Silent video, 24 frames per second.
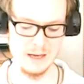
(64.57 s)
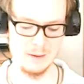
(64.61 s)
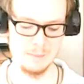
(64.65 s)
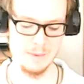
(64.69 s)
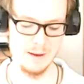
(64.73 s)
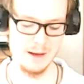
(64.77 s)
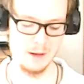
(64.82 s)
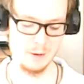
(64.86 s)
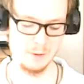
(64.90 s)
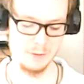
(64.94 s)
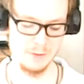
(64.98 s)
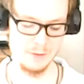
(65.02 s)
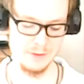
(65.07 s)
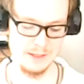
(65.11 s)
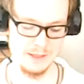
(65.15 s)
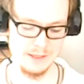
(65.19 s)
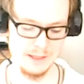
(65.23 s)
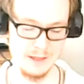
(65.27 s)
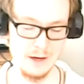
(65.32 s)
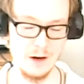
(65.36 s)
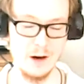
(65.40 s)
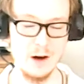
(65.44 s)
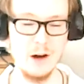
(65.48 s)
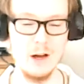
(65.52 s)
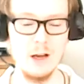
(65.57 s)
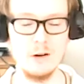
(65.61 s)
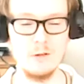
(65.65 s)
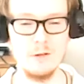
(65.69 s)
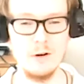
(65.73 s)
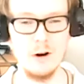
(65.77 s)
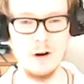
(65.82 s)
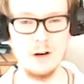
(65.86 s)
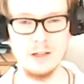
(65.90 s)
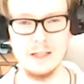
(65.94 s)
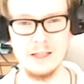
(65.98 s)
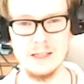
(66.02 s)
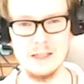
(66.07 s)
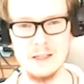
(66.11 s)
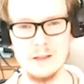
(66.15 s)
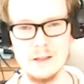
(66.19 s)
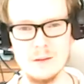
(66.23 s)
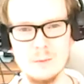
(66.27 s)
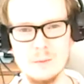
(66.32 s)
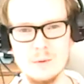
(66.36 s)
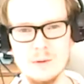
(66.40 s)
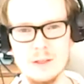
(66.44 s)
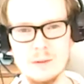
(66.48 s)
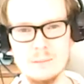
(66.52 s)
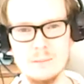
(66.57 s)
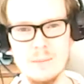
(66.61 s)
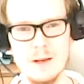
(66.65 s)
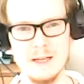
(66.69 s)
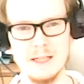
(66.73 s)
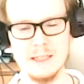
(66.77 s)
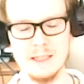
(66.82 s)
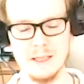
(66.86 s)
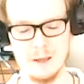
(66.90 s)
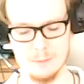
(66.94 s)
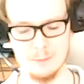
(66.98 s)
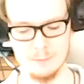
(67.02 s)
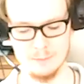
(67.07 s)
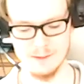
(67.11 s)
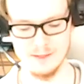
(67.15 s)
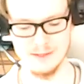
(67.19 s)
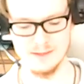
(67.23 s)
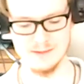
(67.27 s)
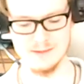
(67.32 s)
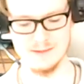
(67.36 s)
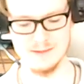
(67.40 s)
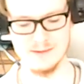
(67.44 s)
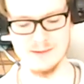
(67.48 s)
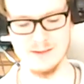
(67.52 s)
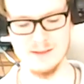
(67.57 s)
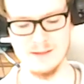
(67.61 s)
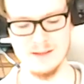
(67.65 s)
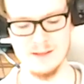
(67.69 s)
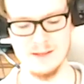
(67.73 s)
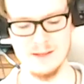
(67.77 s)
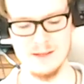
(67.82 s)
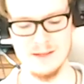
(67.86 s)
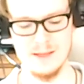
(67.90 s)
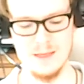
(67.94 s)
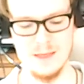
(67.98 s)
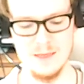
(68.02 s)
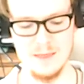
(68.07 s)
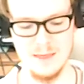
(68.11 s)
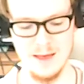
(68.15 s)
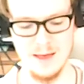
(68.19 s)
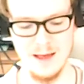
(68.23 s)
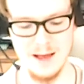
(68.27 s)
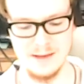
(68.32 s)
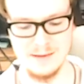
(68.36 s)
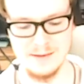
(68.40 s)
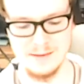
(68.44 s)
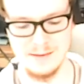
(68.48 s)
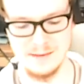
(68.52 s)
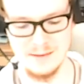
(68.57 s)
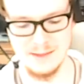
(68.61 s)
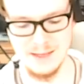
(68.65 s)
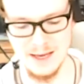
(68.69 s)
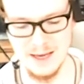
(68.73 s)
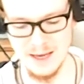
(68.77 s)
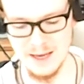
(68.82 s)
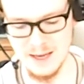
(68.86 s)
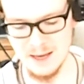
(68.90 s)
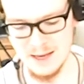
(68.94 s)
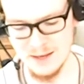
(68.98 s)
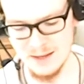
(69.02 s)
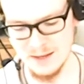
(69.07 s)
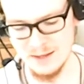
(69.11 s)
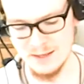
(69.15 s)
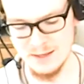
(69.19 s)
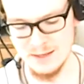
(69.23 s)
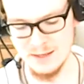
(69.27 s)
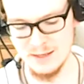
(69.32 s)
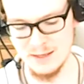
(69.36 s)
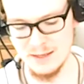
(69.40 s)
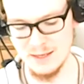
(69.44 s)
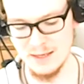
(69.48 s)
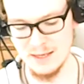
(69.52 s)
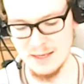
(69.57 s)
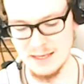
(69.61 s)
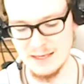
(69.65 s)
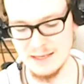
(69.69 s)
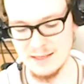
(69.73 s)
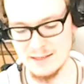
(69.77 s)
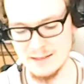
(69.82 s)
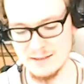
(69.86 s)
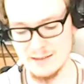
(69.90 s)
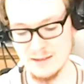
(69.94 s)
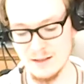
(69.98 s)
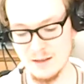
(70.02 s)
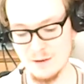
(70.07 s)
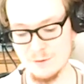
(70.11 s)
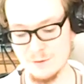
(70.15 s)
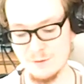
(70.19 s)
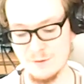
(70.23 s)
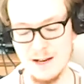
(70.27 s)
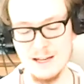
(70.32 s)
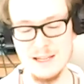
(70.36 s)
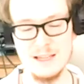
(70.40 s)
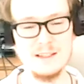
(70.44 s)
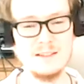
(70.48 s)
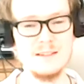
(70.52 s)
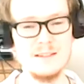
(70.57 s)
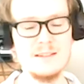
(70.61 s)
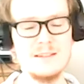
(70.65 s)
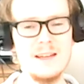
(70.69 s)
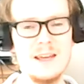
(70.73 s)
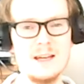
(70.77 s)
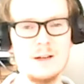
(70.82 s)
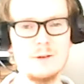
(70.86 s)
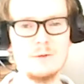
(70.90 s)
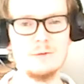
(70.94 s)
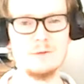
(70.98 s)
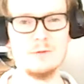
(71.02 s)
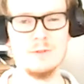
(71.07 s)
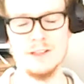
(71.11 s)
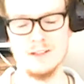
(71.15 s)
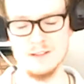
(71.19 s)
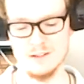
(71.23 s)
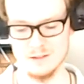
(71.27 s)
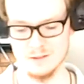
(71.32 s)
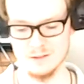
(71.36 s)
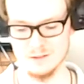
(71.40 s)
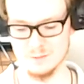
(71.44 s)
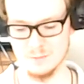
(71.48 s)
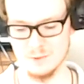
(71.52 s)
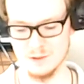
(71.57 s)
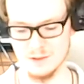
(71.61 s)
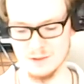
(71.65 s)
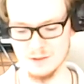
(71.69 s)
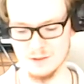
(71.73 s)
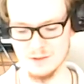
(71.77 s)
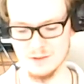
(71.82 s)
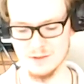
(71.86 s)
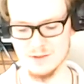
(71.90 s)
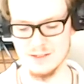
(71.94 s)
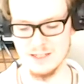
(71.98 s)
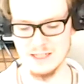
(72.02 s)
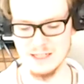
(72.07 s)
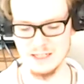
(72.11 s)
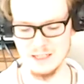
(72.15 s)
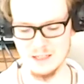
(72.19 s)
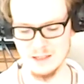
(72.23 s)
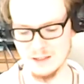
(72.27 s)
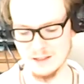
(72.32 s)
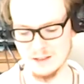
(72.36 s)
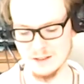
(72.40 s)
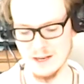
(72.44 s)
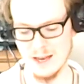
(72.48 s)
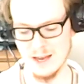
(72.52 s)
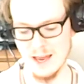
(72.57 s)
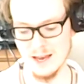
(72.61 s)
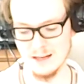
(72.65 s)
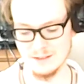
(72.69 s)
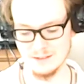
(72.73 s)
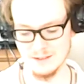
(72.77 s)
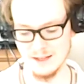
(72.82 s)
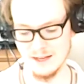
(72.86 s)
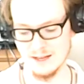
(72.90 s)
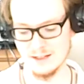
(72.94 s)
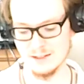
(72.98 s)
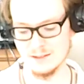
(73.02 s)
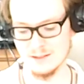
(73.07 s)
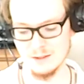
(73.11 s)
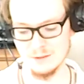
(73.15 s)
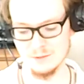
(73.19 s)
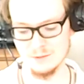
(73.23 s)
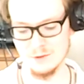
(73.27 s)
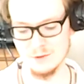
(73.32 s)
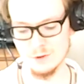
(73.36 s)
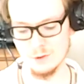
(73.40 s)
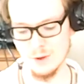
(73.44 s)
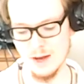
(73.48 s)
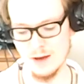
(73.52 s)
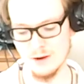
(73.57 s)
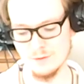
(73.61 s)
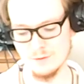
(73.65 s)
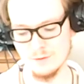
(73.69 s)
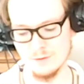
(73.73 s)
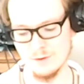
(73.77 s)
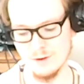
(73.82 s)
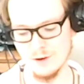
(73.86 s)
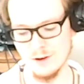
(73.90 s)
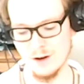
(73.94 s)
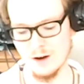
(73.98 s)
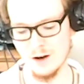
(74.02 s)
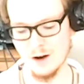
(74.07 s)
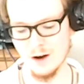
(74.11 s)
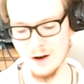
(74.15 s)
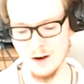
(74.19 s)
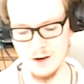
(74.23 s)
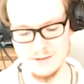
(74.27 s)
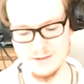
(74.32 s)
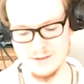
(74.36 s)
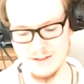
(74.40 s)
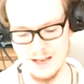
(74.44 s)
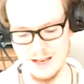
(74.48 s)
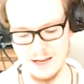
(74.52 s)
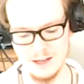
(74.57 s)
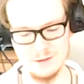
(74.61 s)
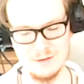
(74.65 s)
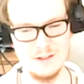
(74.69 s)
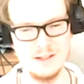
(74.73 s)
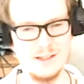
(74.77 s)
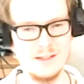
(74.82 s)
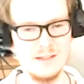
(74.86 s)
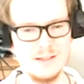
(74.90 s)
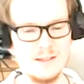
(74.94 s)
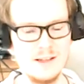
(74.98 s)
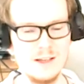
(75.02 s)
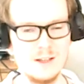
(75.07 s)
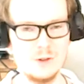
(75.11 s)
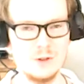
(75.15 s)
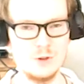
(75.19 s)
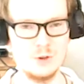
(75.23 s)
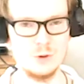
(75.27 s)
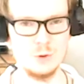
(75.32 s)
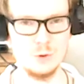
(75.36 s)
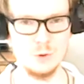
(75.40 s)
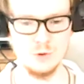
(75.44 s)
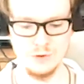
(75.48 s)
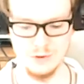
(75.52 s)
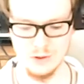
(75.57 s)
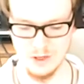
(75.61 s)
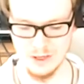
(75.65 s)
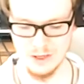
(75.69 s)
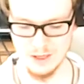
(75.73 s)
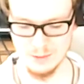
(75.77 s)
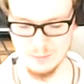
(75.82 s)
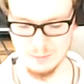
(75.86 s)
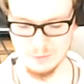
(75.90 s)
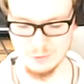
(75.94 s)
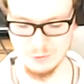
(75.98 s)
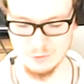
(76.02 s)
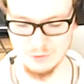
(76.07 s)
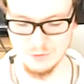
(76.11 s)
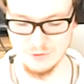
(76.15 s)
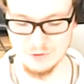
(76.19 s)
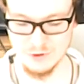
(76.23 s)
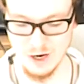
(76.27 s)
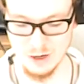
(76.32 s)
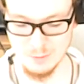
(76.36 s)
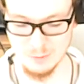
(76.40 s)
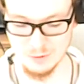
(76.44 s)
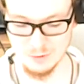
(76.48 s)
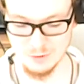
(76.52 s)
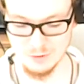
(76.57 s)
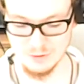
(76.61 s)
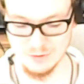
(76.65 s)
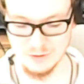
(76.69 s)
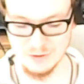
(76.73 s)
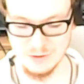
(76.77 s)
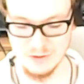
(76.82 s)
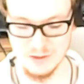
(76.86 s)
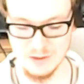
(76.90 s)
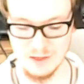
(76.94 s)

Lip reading: about the hierarchy within many companies, that there is a failure to take risks because senior executives who have high salaries and a short time to retirement